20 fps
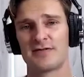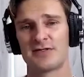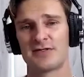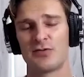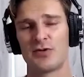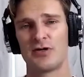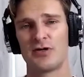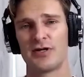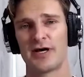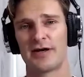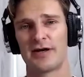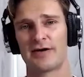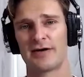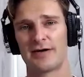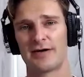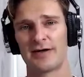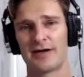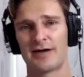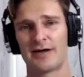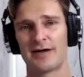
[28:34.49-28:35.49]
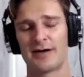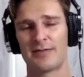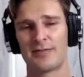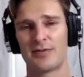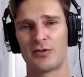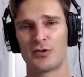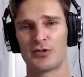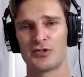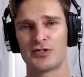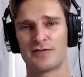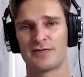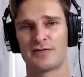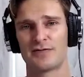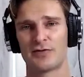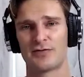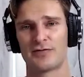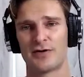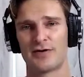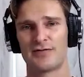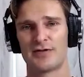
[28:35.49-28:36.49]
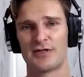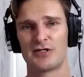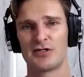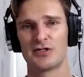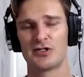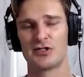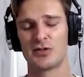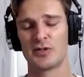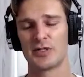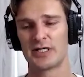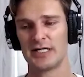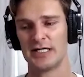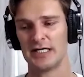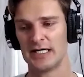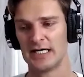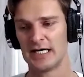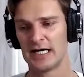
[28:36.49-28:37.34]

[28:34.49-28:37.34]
So well done. I applaud you for everything you're doing.